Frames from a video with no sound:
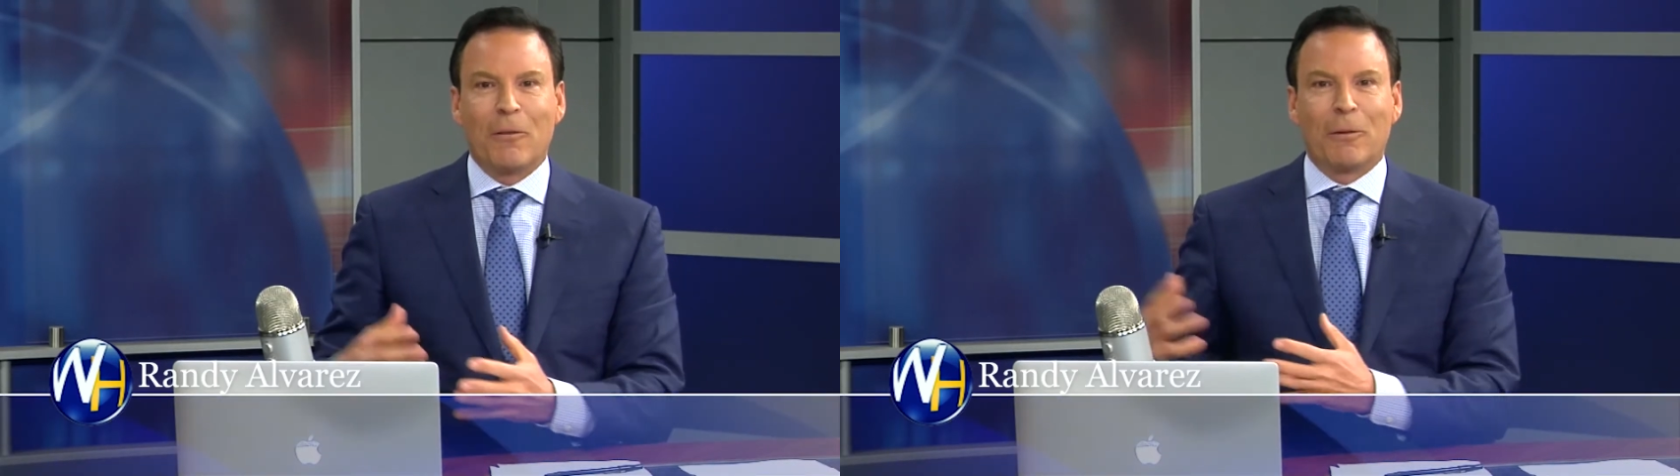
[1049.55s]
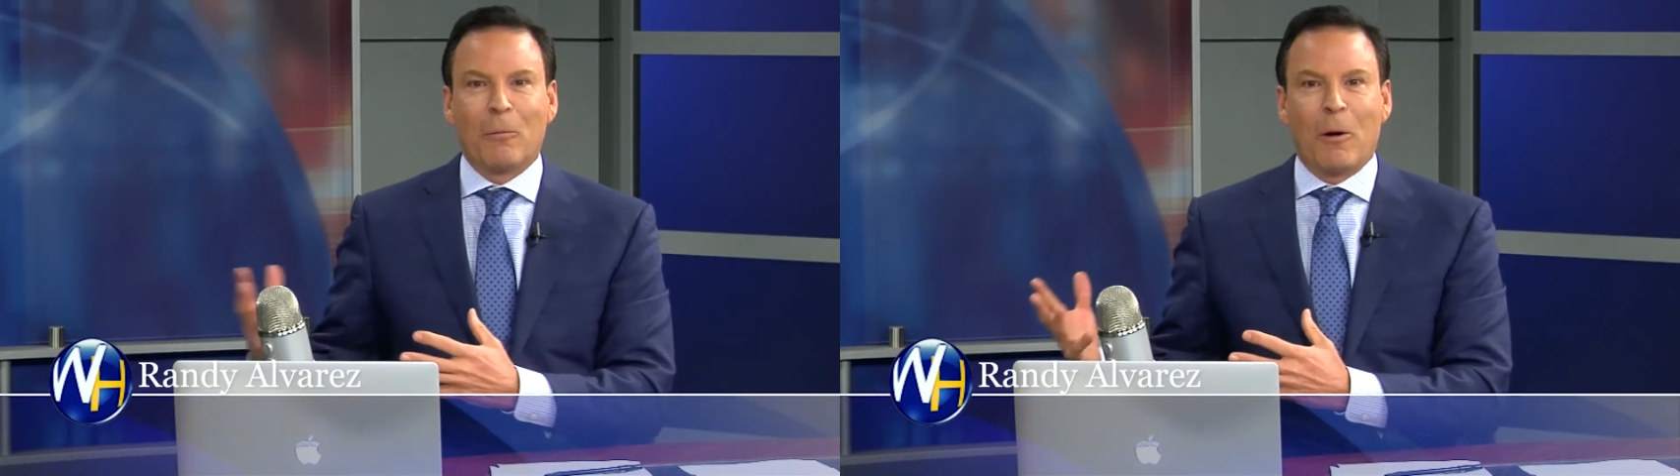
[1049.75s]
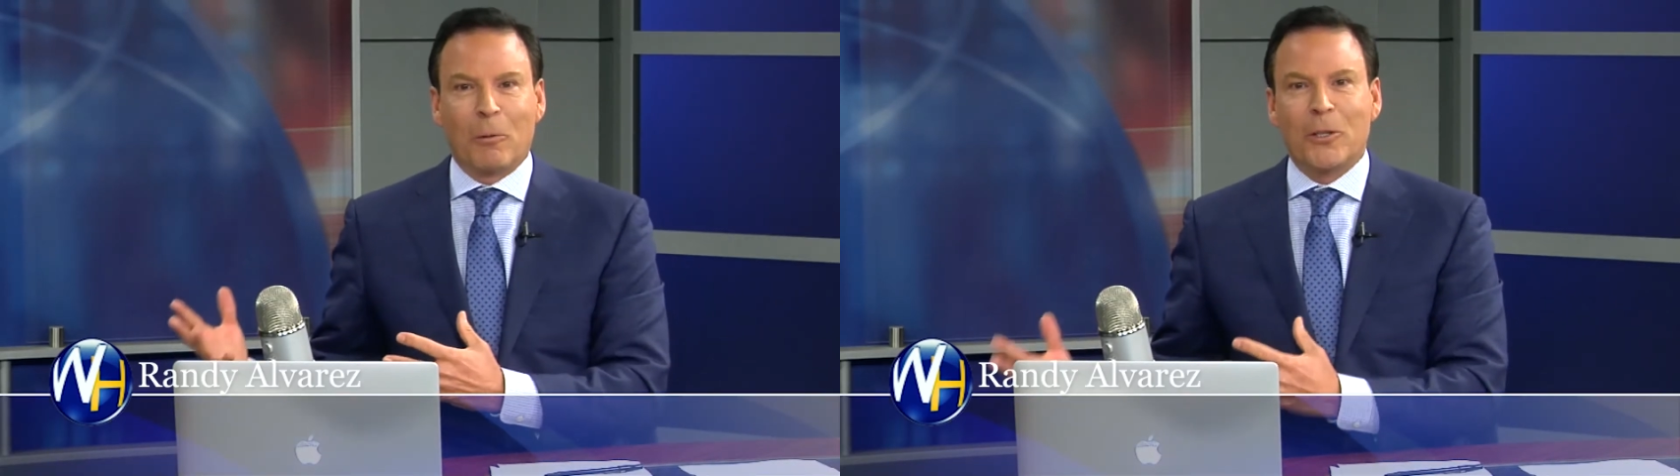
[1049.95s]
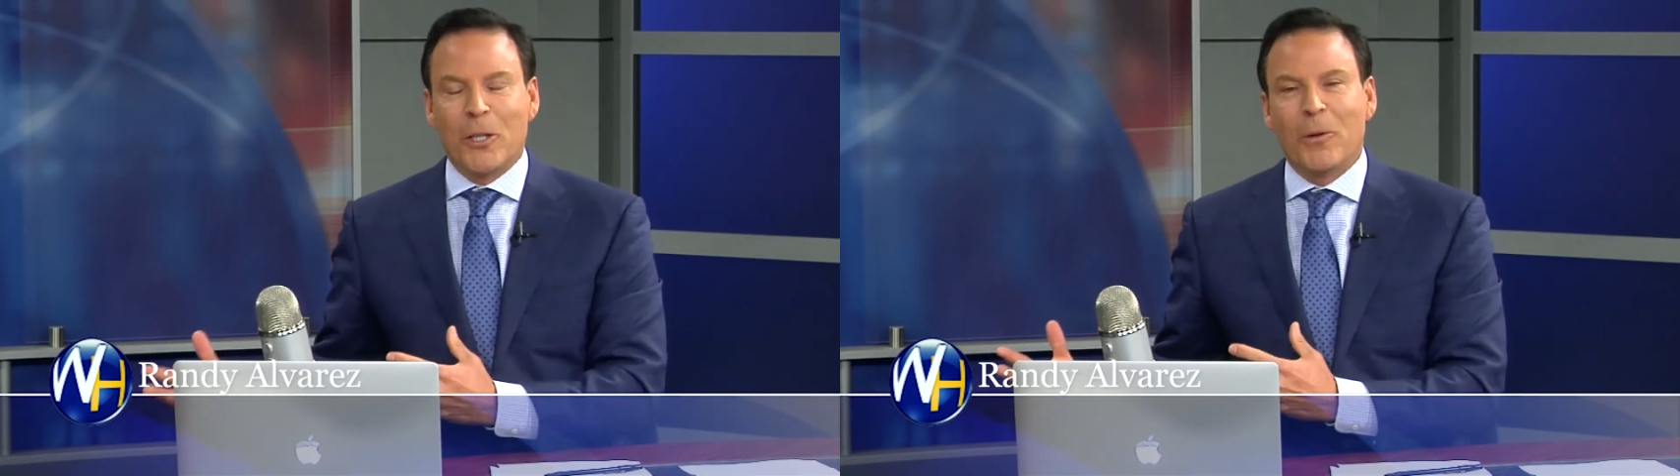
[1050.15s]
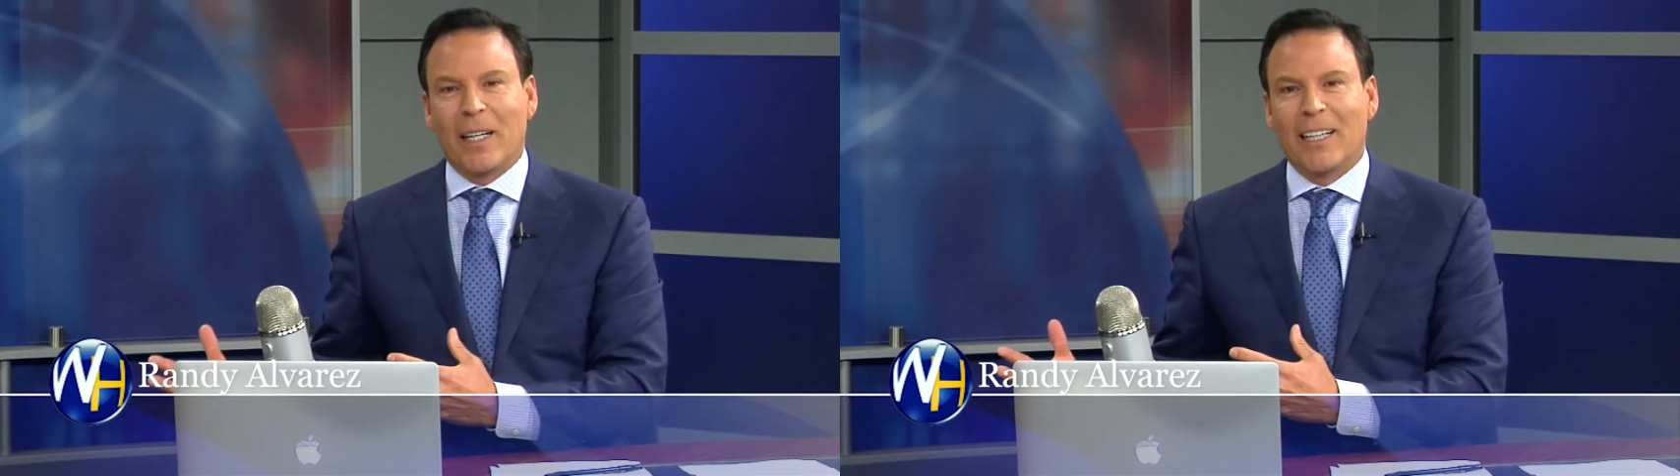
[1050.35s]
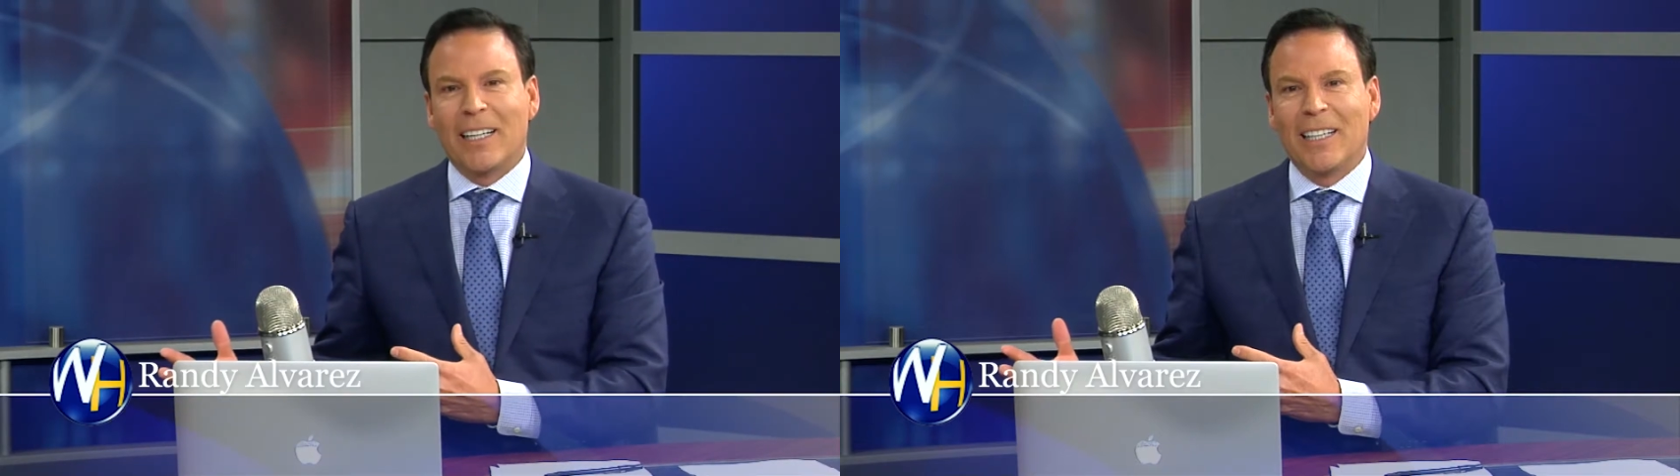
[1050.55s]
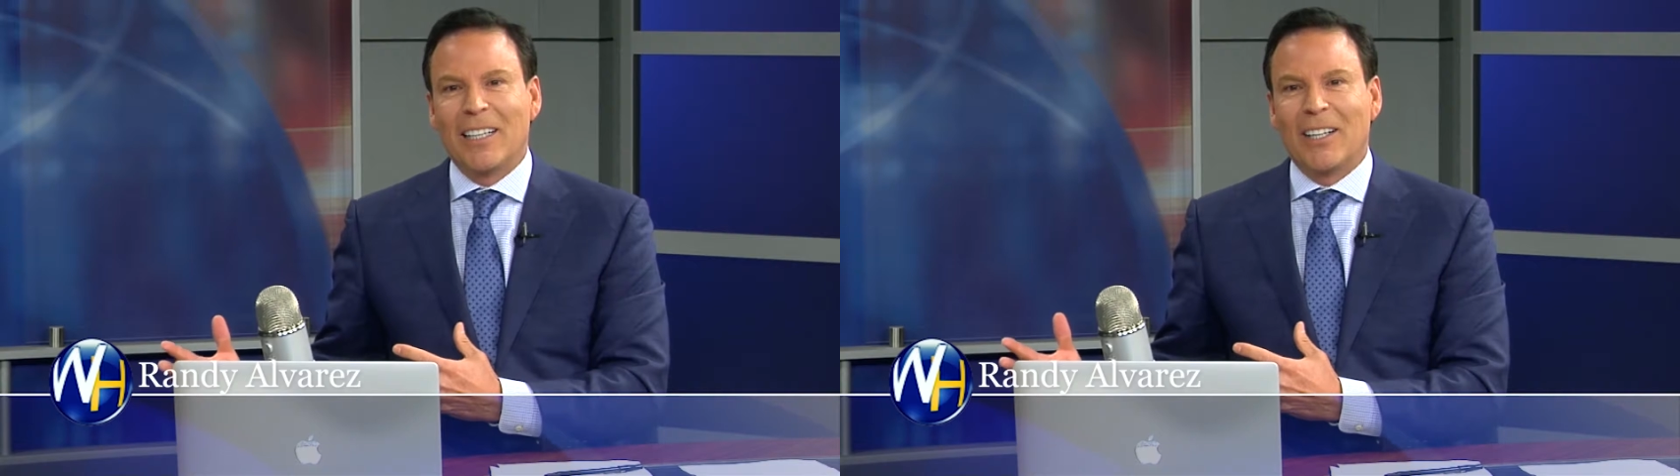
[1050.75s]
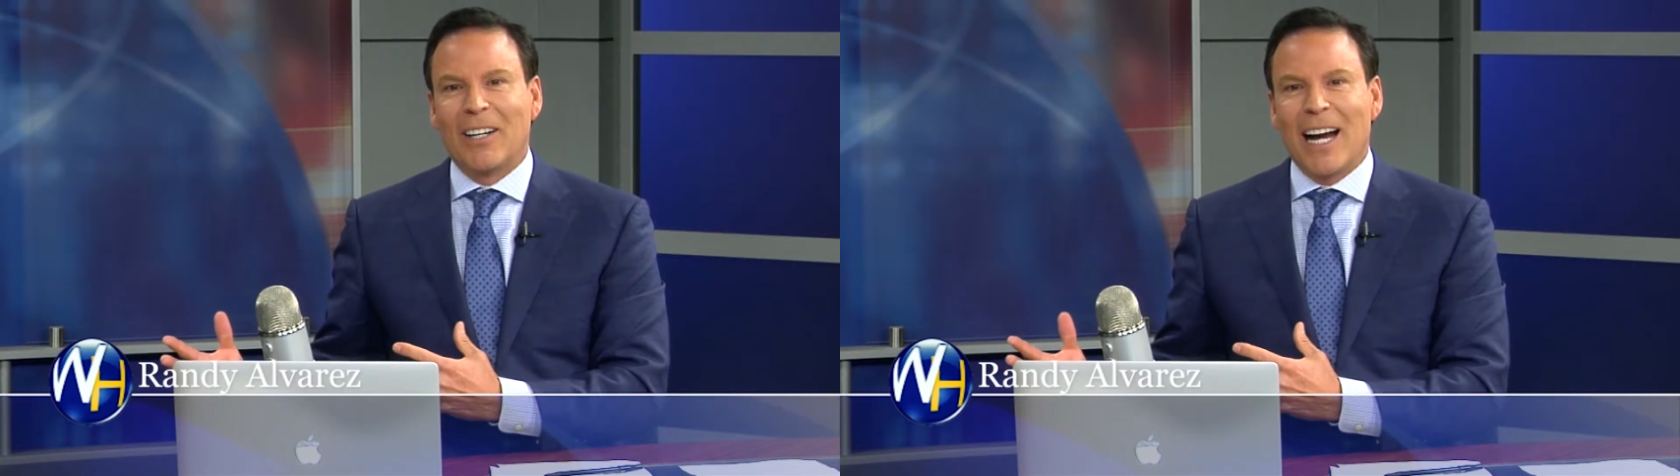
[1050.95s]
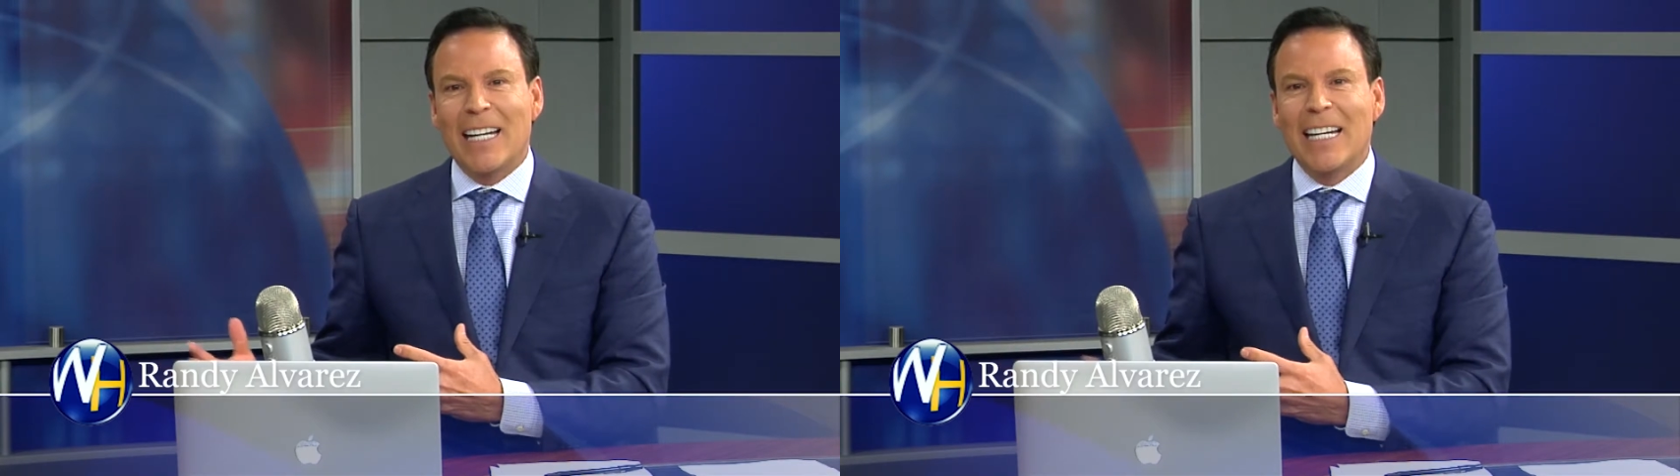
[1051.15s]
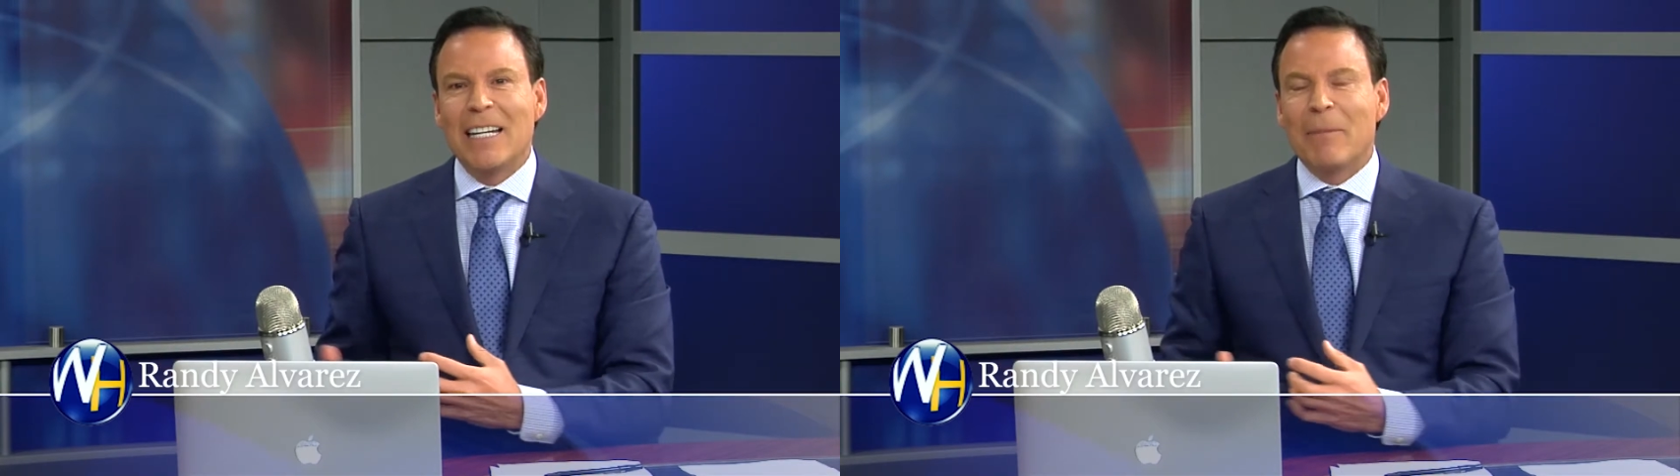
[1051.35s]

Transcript: from what we're doing, right?